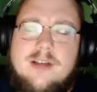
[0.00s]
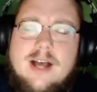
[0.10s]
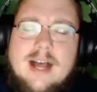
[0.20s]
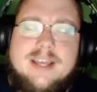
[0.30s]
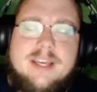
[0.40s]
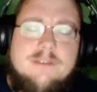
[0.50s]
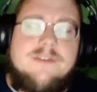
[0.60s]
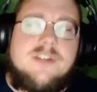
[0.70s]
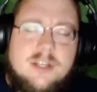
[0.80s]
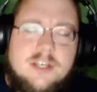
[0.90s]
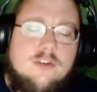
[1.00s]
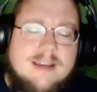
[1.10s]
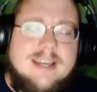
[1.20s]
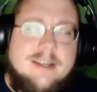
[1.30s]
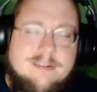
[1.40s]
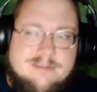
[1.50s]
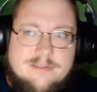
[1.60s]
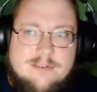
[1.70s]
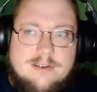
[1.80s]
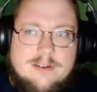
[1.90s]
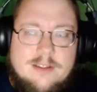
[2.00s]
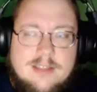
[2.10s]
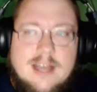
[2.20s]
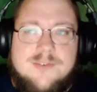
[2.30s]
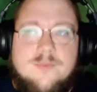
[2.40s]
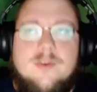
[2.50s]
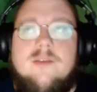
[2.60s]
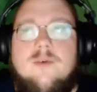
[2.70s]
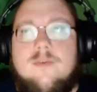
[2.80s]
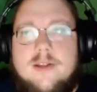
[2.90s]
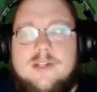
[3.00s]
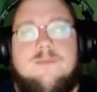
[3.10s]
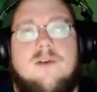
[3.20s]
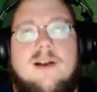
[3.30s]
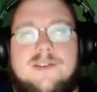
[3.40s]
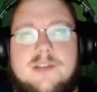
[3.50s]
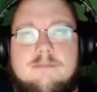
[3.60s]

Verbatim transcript: I give so that you may give. That's really what reciprocity